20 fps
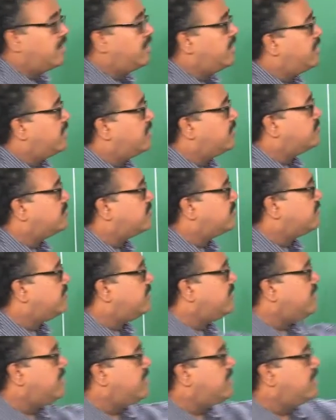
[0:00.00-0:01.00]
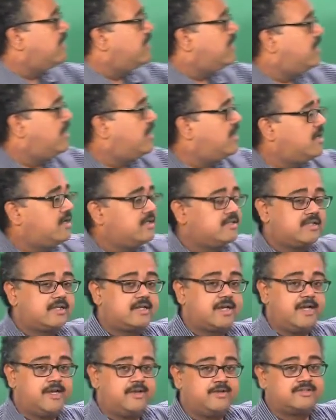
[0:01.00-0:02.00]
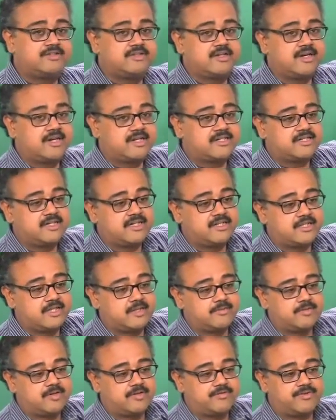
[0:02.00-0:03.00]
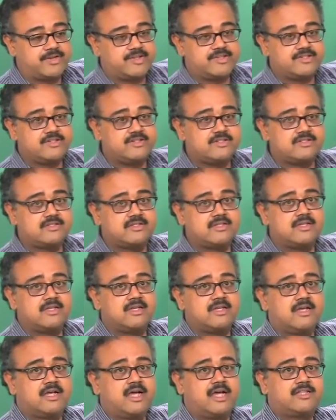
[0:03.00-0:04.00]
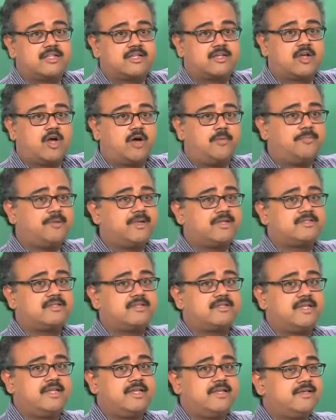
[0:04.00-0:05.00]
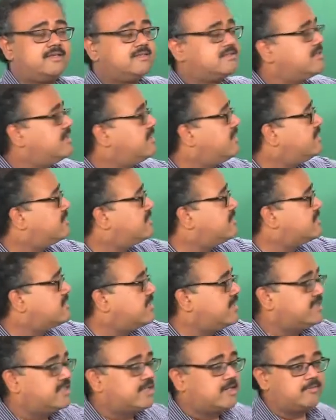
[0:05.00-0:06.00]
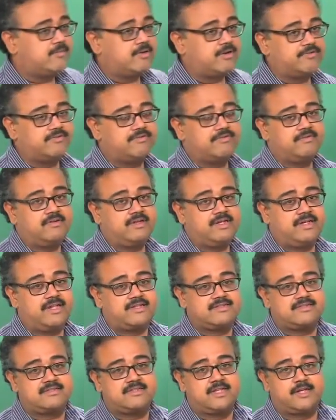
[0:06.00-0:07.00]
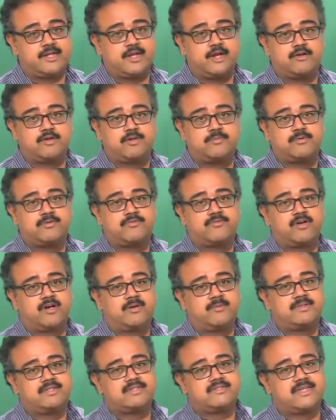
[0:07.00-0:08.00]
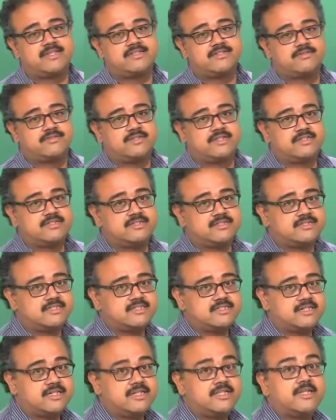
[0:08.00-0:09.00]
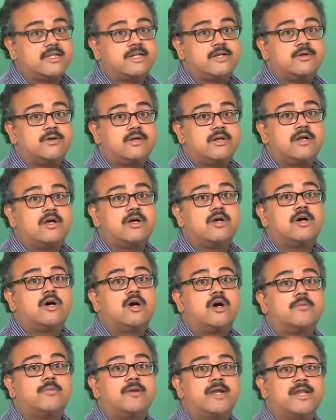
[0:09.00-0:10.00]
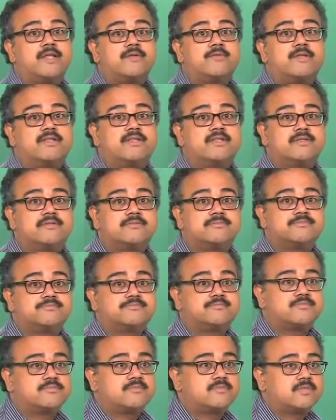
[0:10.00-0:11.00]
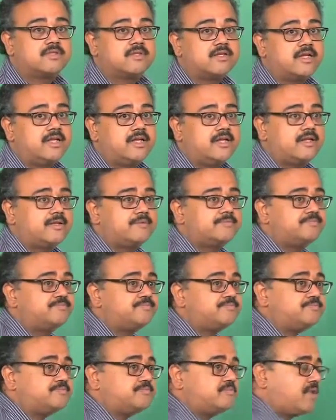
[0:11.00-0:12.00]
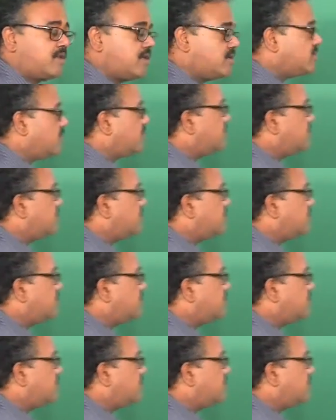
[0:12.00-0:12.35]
in terms of the reduction in the number of regions, and the complexity is essentially the number of tests that you have to perform and the size of the decision tree that you are operating with, right. So,